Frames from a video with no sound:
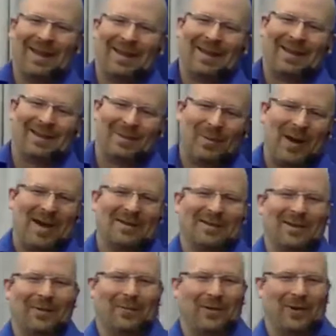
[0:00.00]
into past
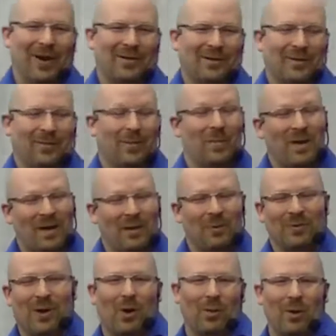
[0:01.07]
life regression. For me, it
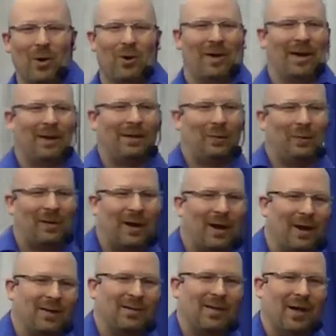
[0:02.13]
was all about connecting with the
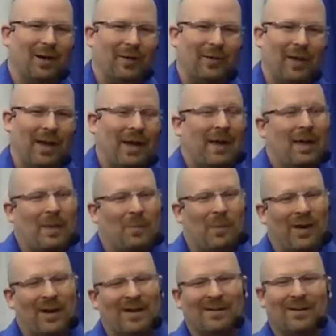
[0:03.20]
higher self.
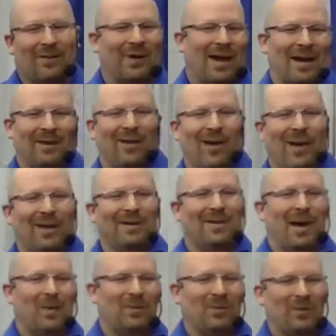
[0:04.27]
But as I've had clients
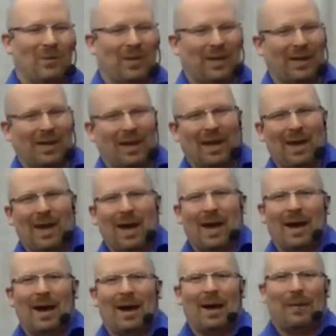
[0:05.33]
come to me
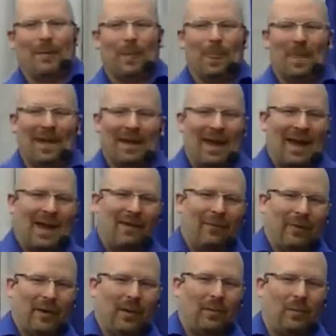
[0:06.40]
and have
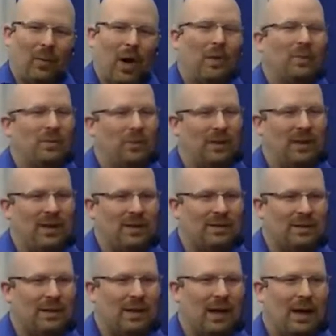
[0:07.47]
their problems
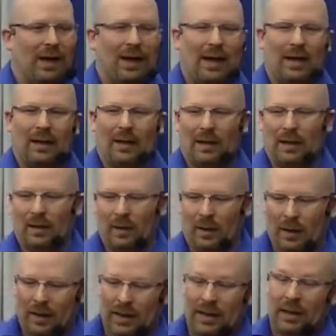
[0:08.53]
released, I had
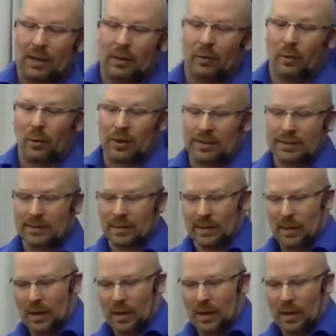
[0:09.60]
a lady who was